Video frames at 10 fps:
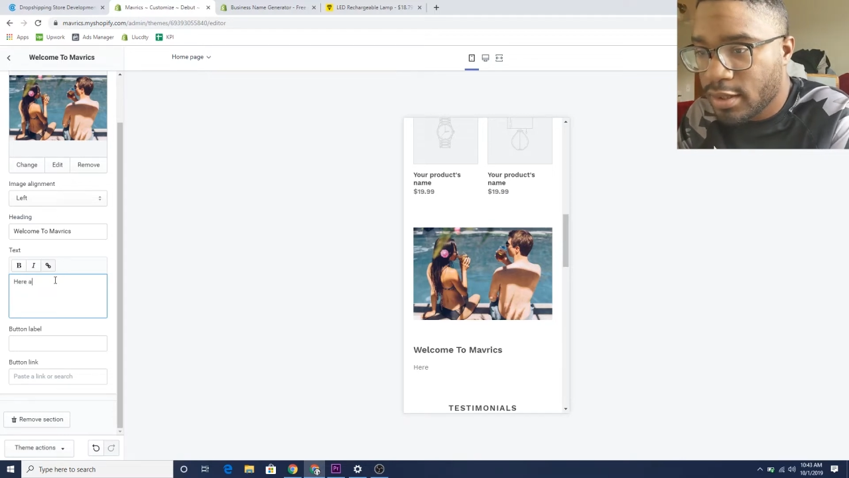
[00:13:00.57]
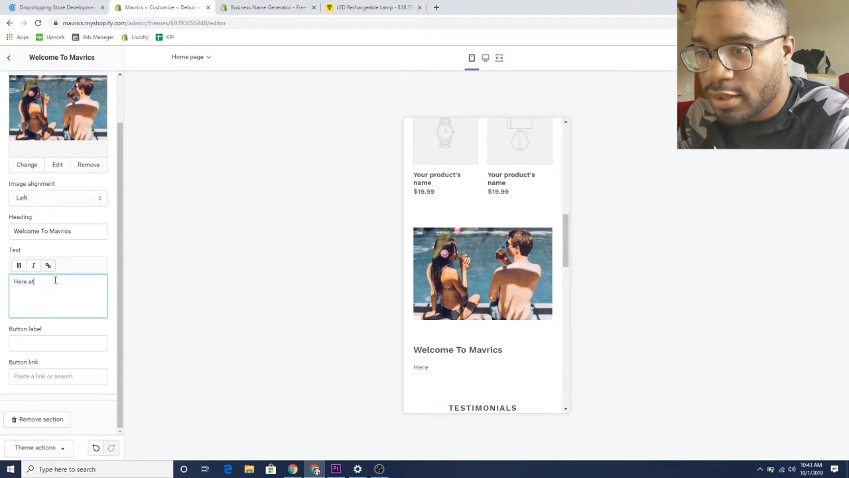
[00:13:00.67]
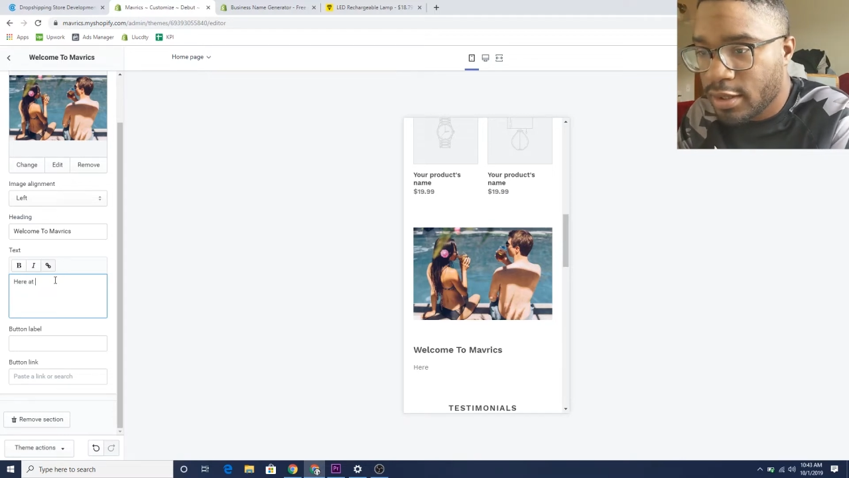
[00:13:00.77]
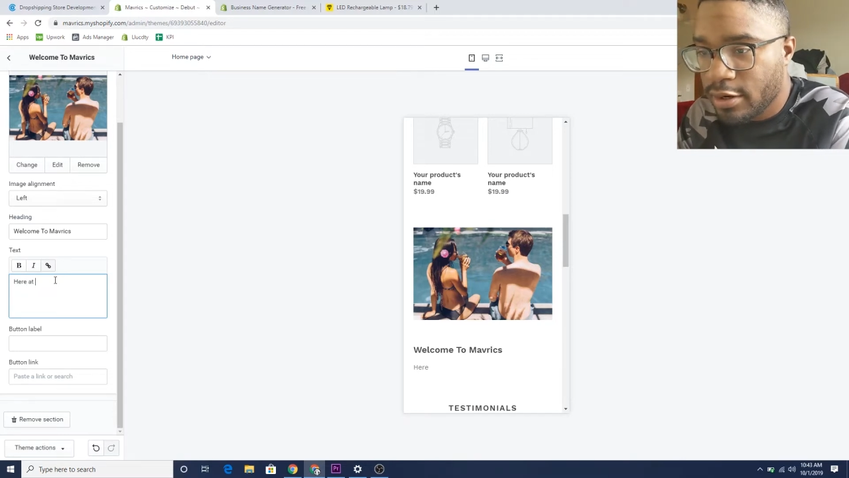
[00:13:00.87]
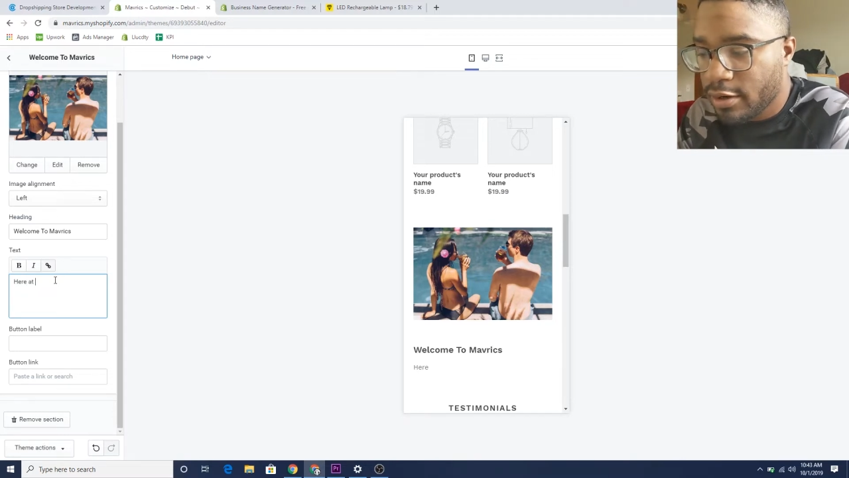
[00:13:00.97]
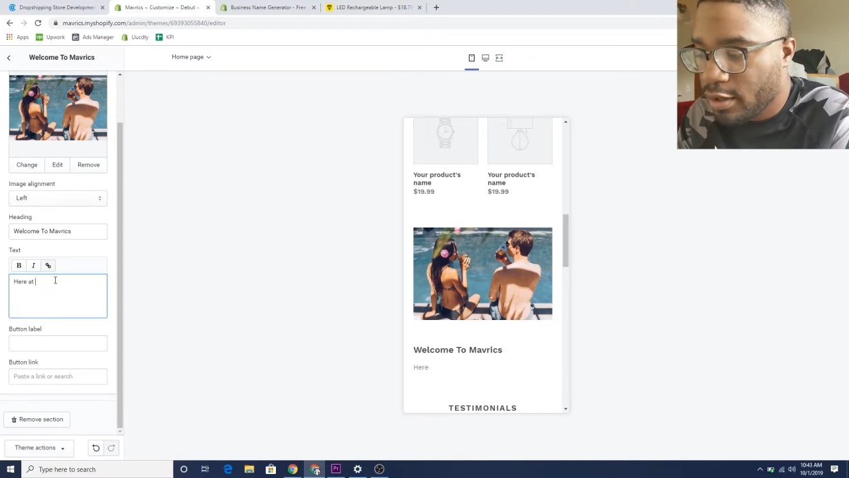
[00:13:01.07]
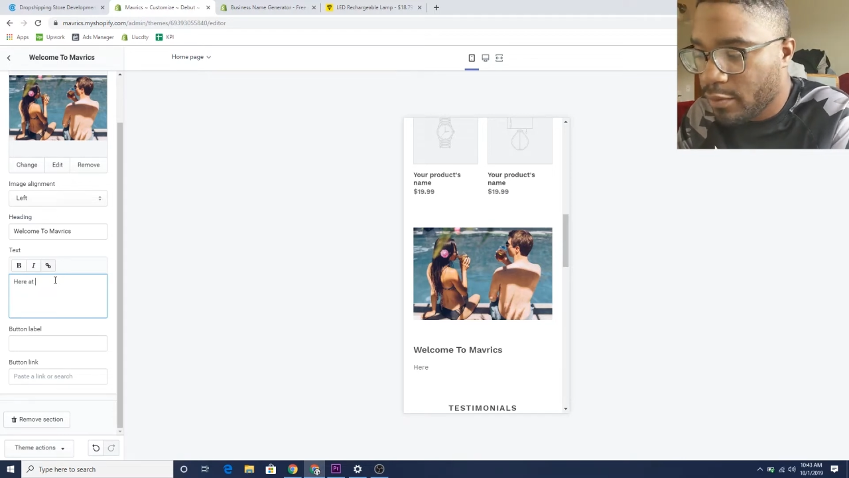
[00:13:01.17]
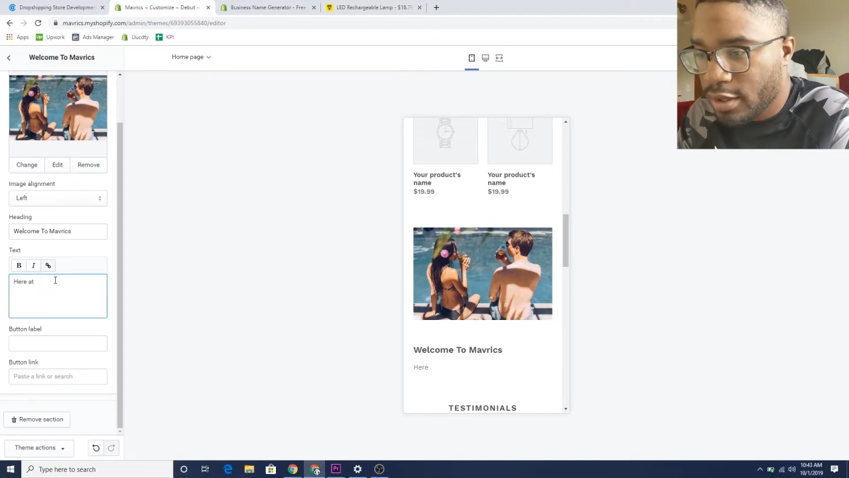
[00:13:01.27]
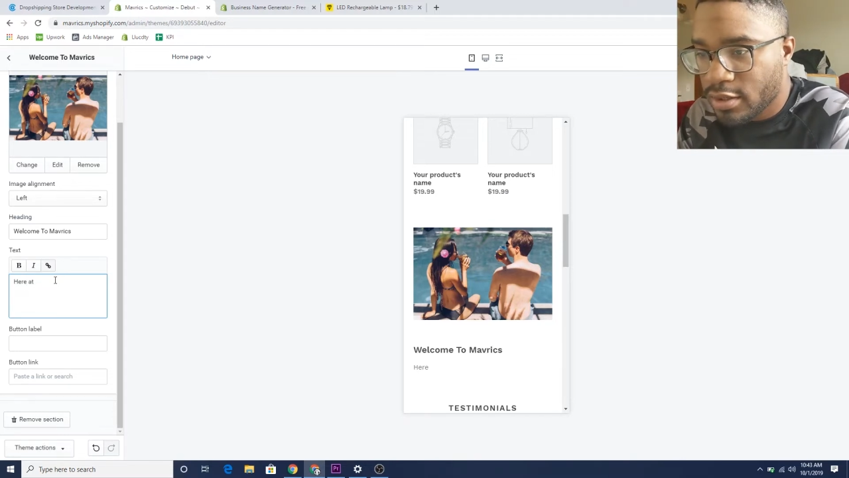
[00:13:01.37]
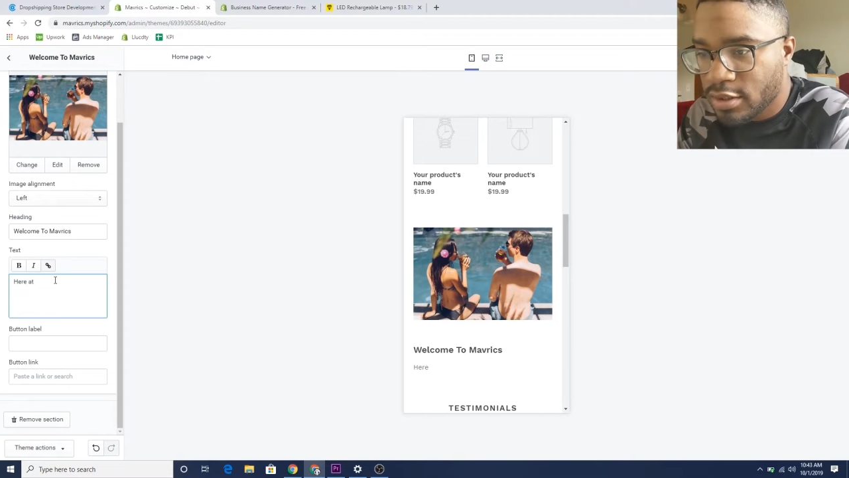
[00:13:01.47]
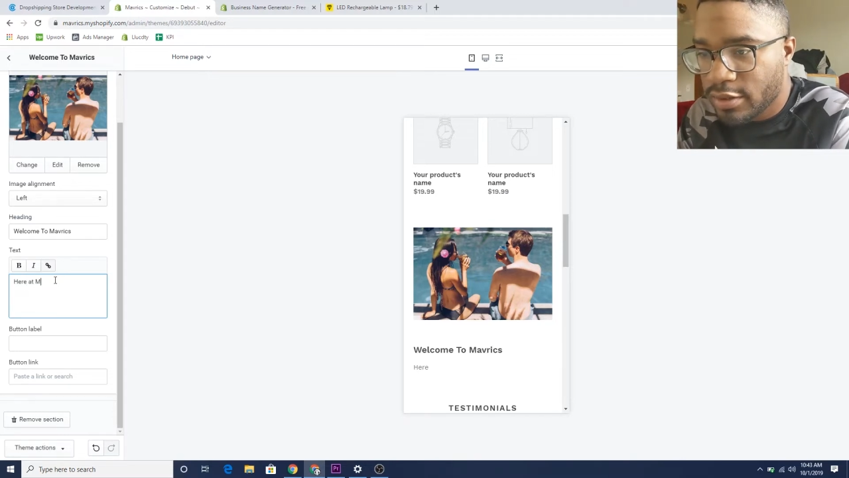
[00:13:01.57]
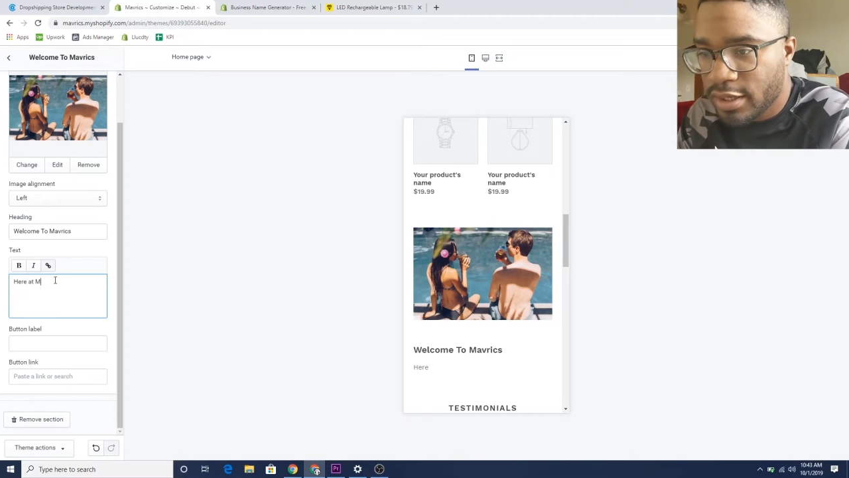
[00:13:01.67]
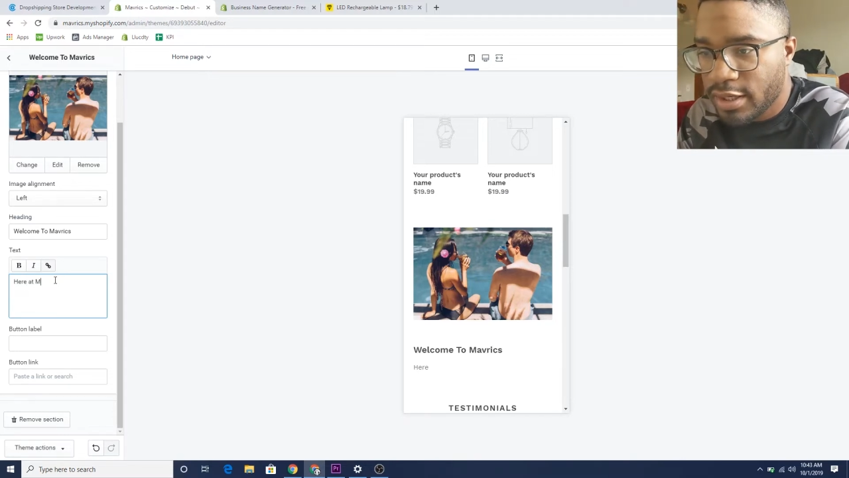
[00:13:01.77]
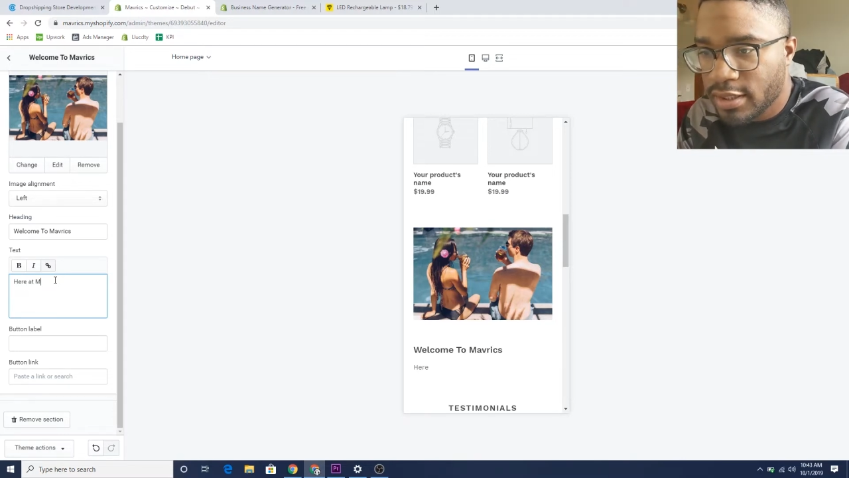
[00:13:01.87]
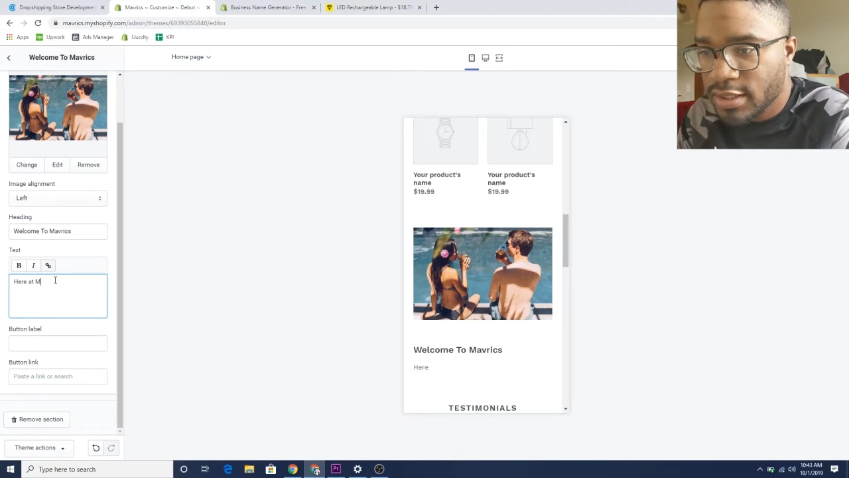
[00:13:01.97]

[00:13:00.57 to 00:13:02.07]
here we go. So again,